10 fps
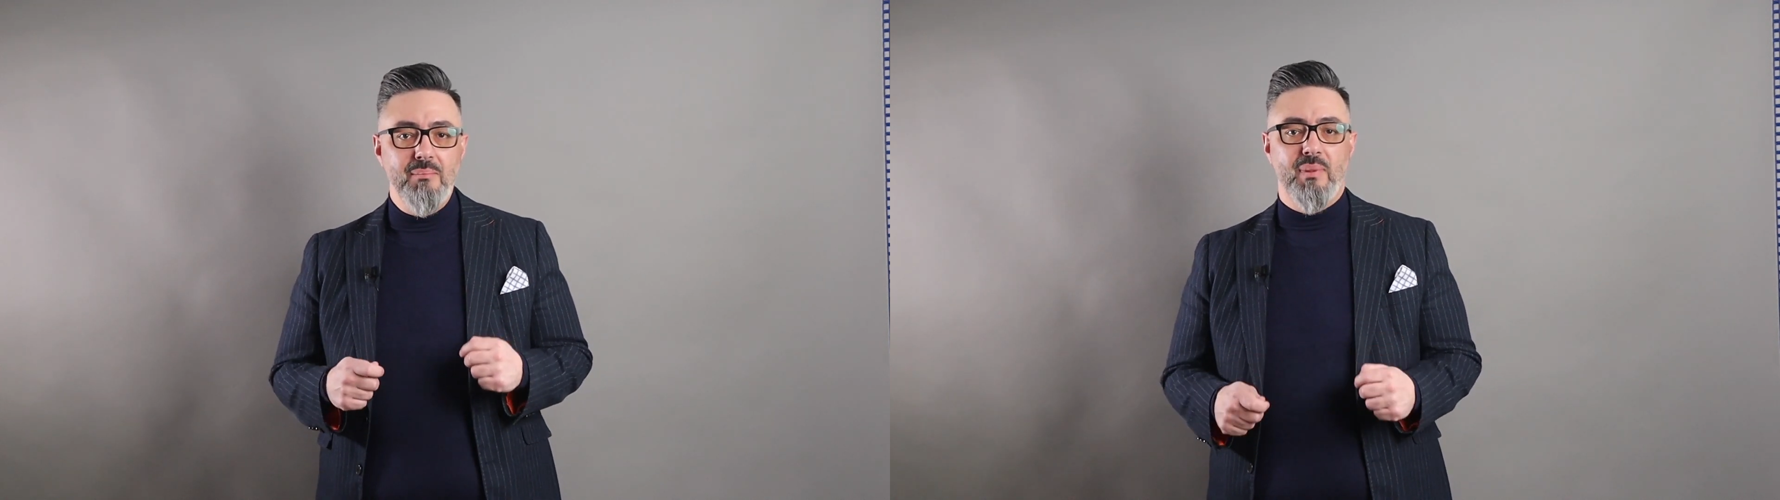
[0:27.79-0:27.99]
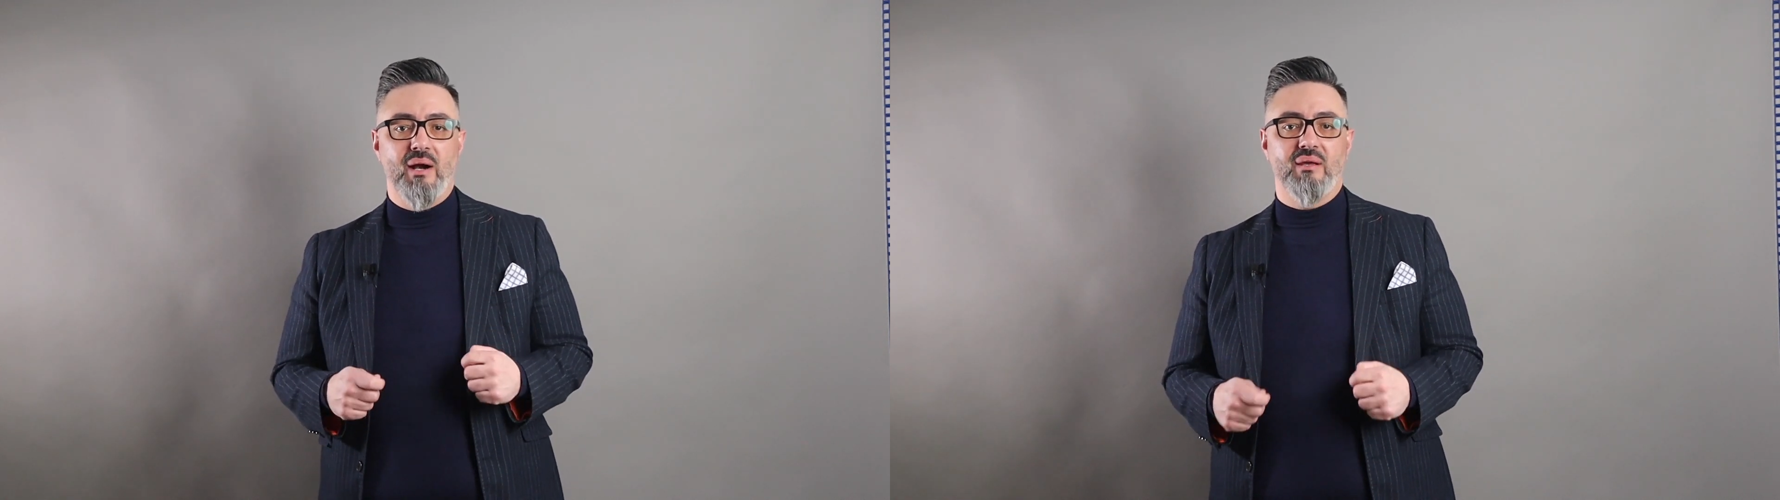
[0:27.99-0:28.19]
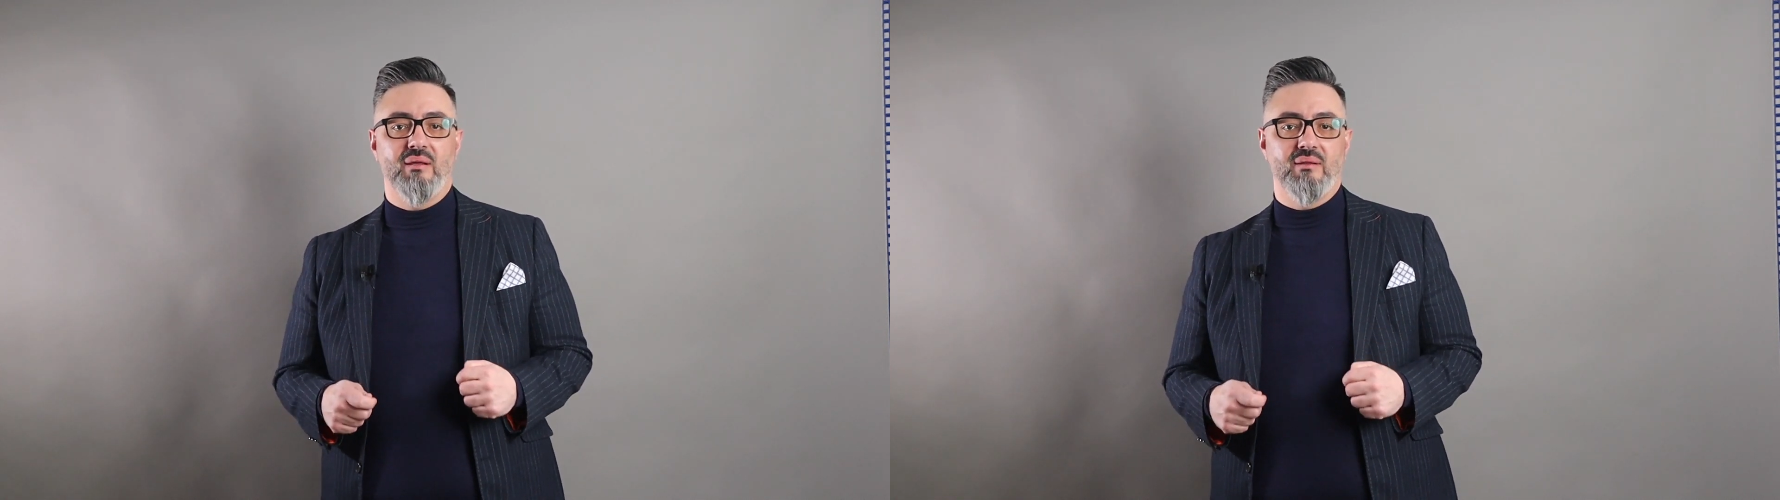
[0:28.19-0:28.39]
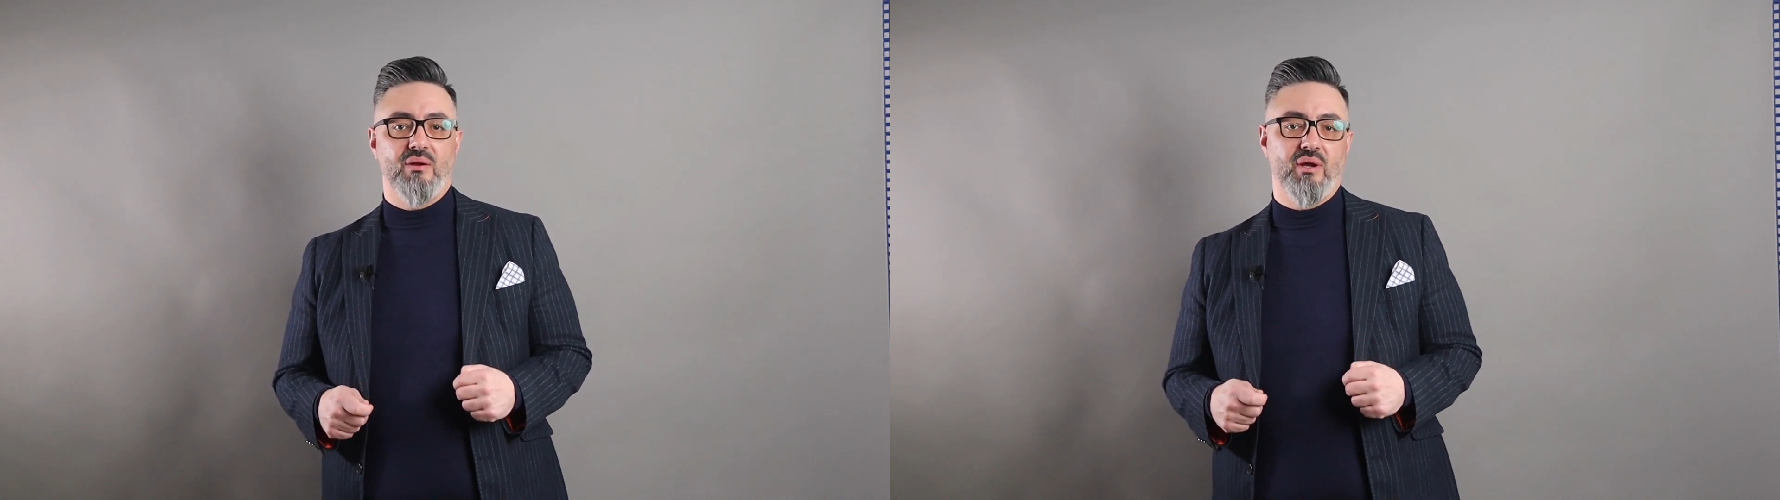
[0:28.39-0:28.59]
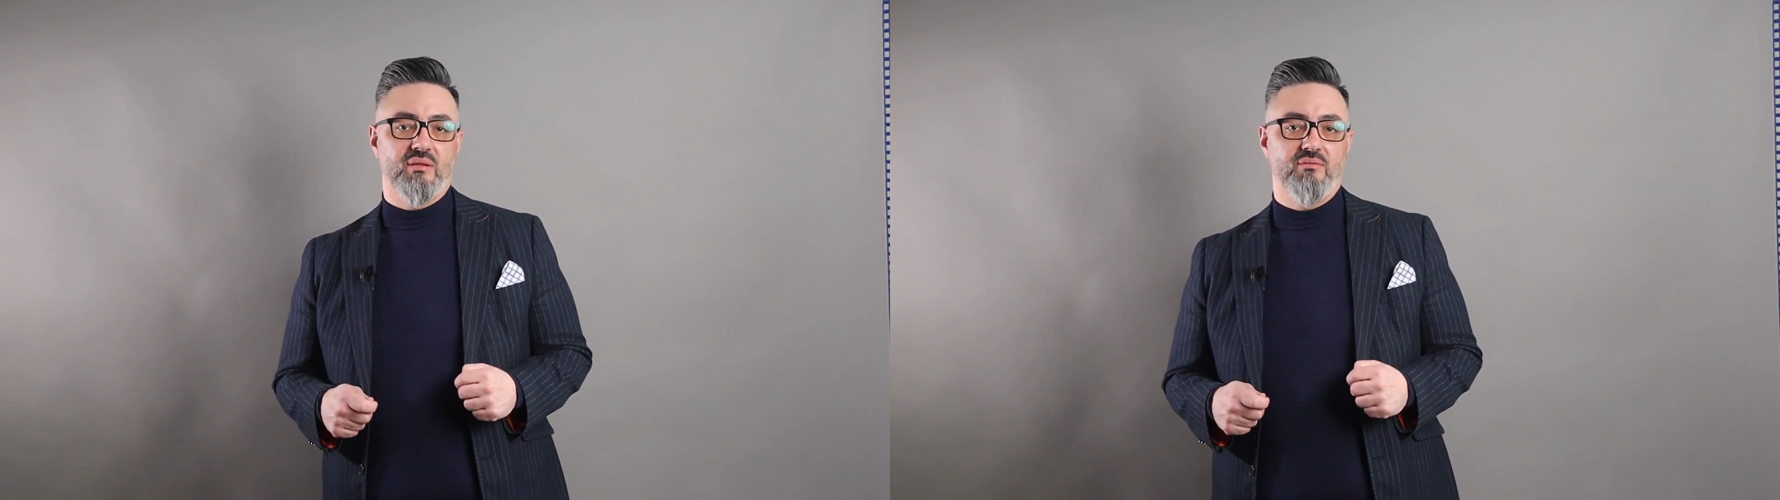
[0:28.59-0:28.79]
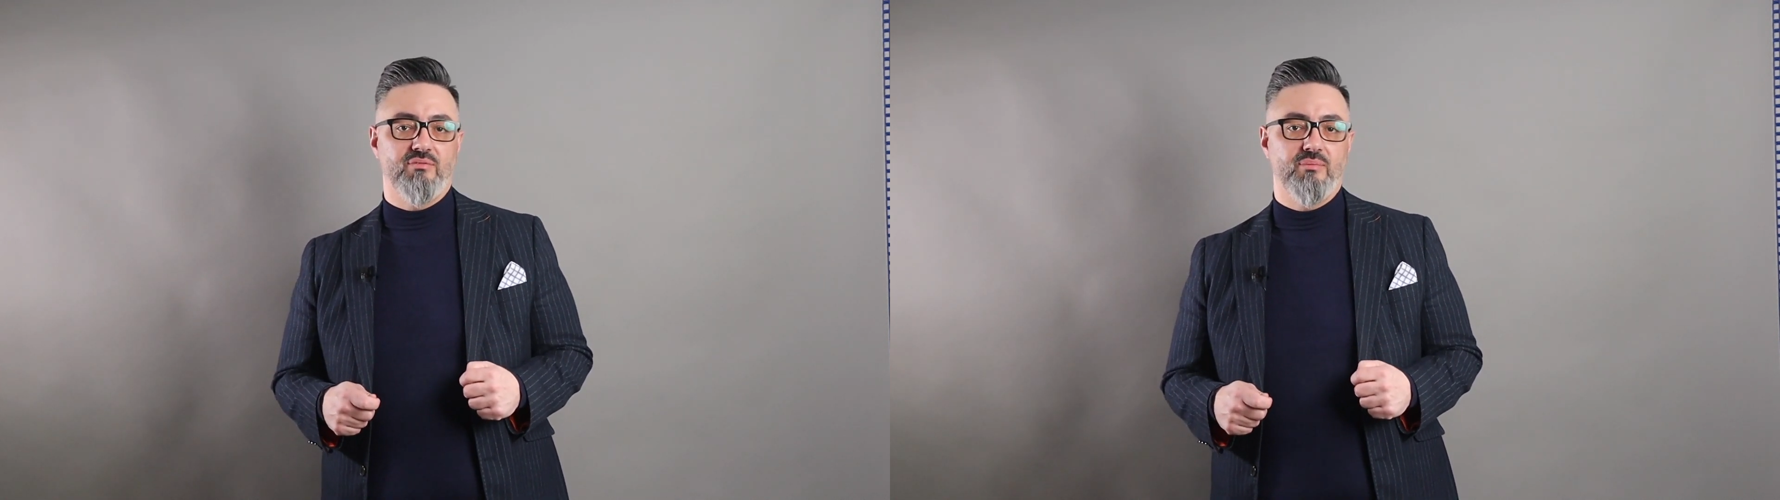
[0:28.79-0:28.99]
marking directive.